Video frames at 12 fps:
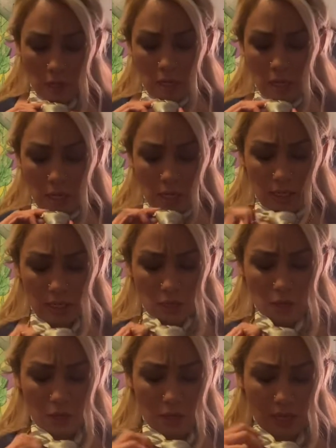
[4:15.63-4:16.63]
and it's
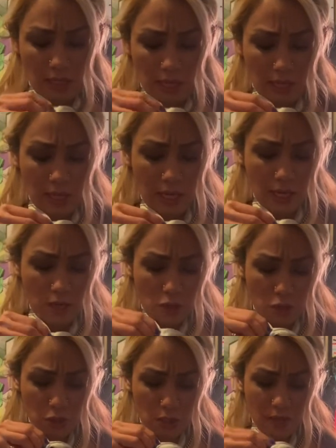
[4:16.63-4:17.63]
all nice and clean
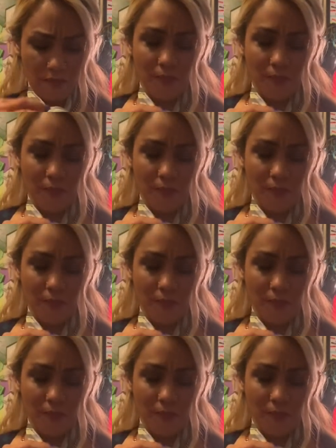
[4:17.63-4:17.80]
usually.